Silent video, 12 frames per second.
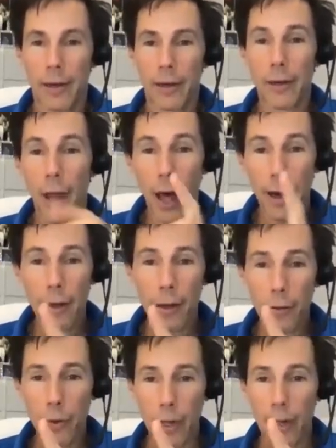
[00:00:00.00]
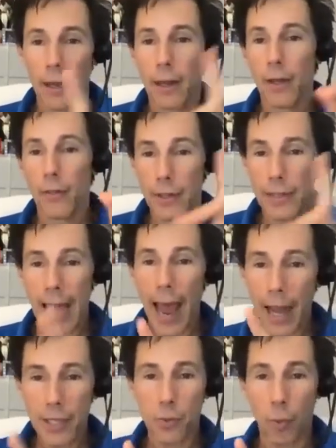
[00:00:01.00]
not including the
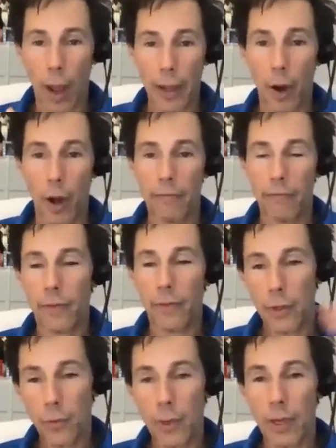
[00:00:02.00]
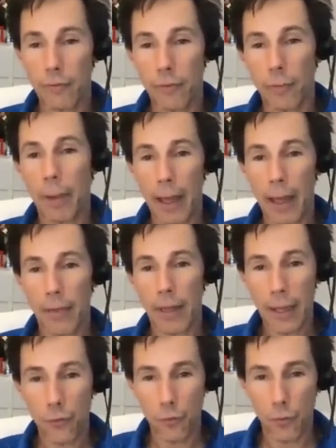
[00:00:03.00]
tax write off that you get for paying the
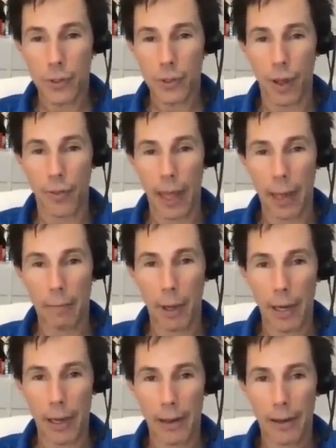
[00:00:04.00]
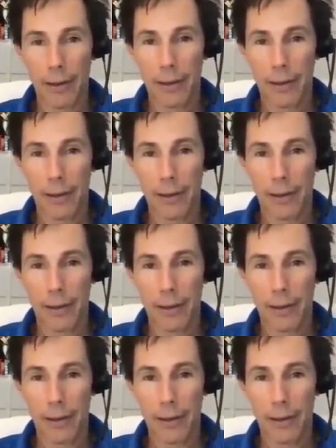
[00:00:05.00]
interest on that money.